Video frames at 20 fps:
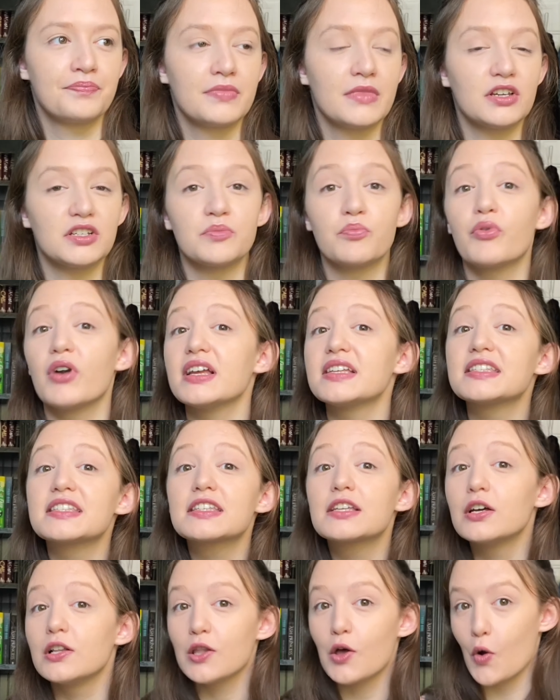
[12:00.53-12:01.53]
There's breasts
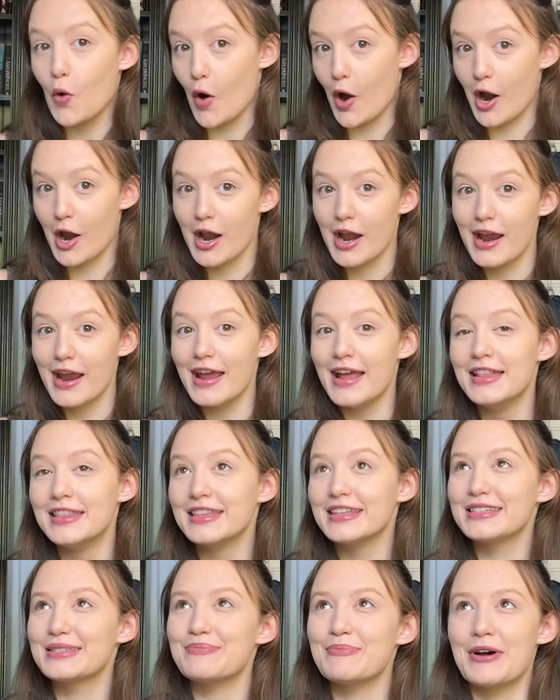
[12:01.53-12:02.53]
galore in
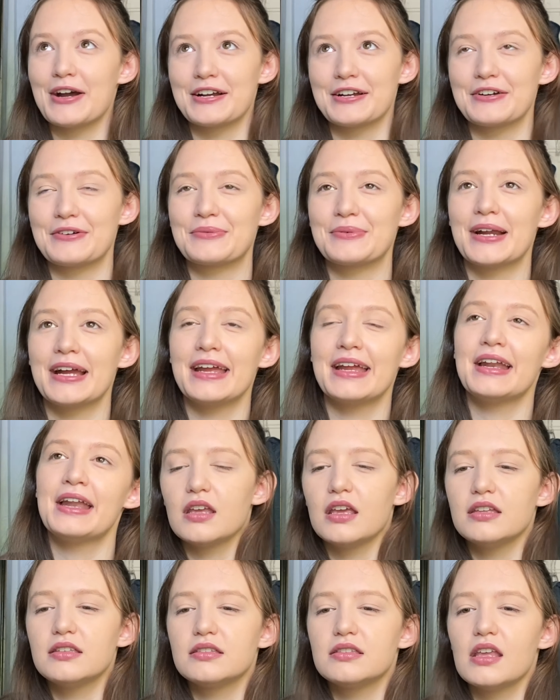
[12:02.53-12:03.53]
this manga, right?
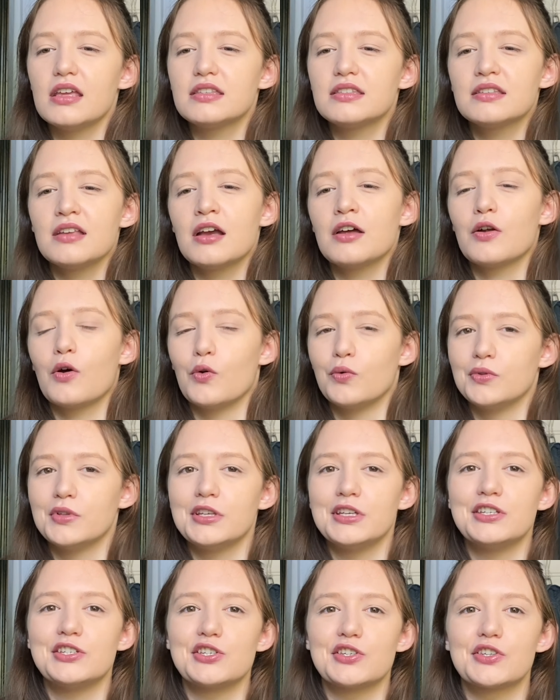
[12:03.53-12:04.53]
It's not
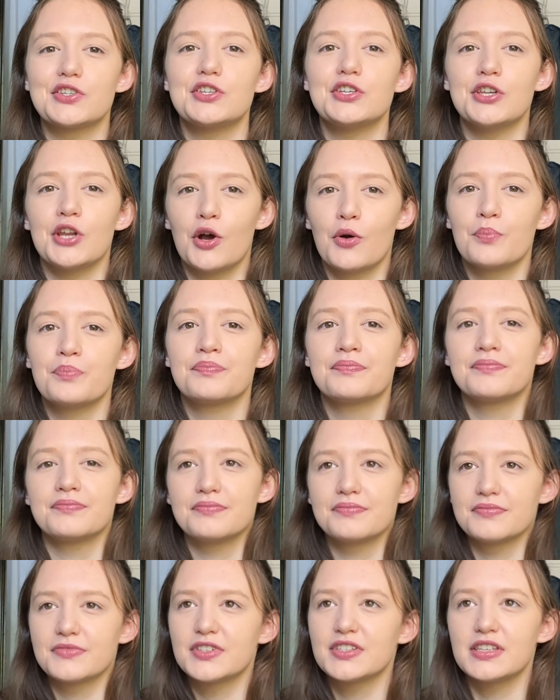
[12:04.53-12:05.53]
only just, you know,
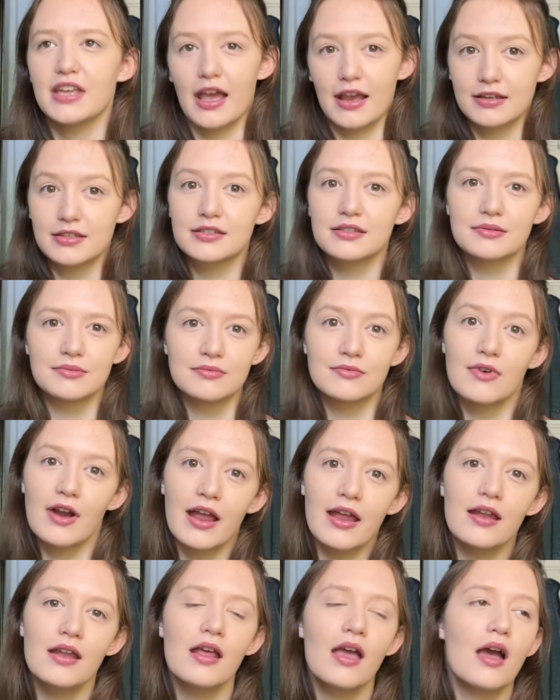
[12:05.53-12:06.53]
sex,
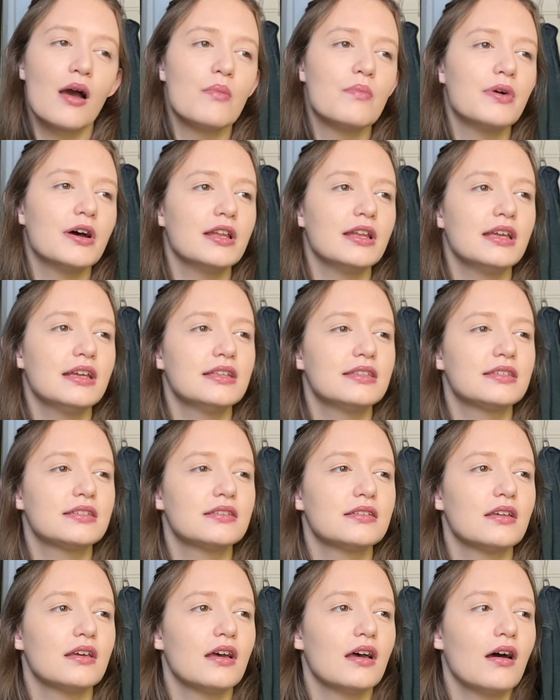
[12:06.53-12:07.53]
right? But
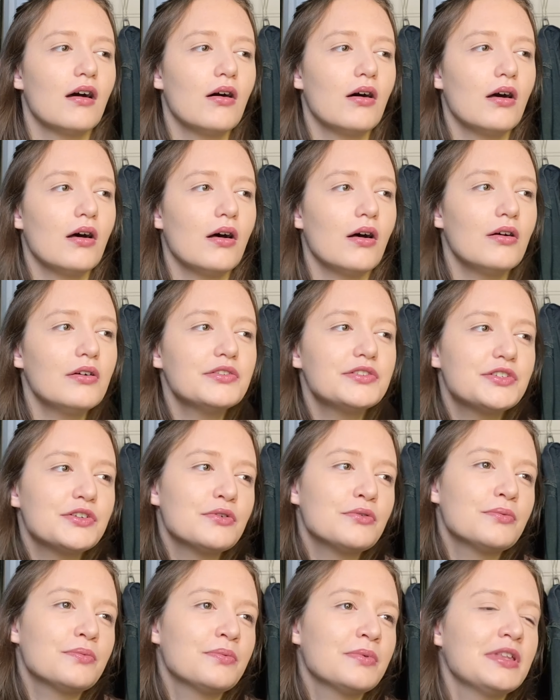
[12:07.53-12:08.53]
it's
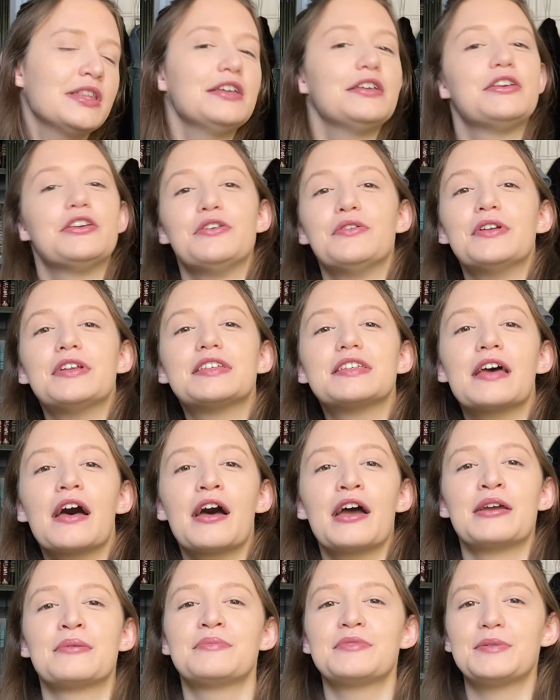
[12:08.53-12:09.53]
also really cute at
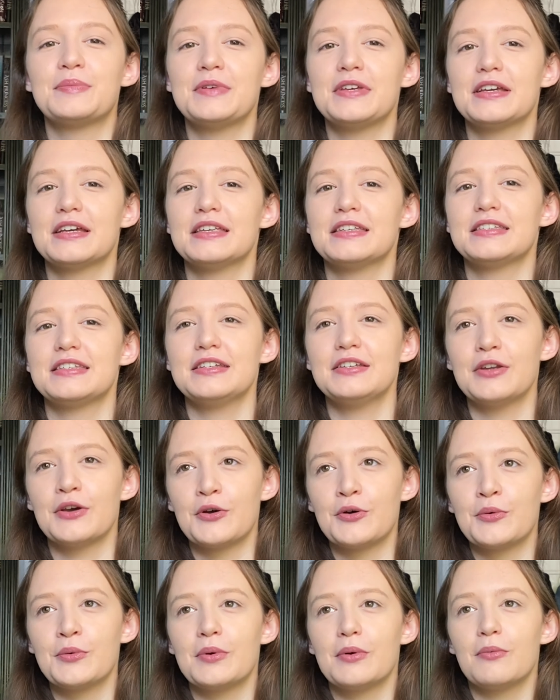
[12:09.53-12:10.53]
times because, you
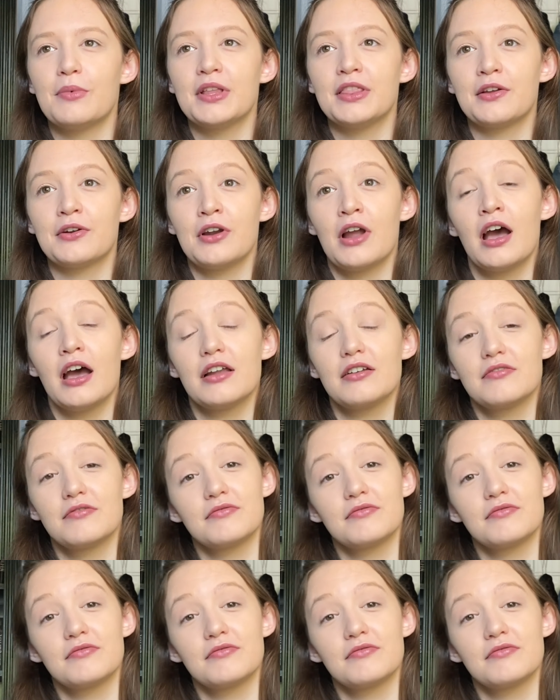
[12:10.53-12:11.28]
know, when they're not